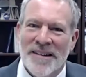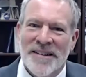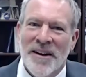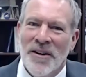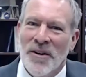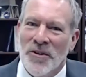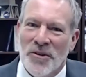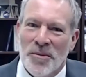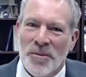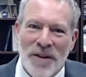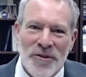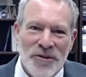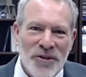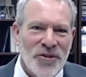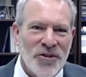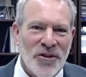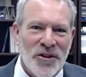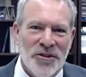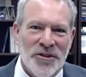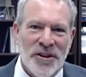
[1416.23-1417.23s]
Tell us about
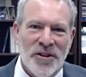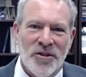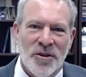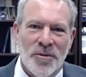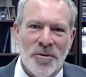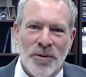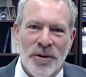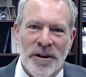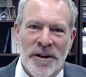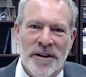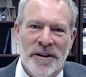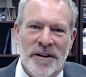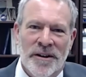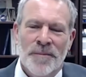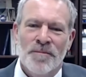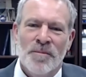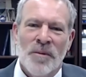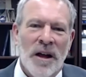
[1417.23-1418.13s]
just the discipline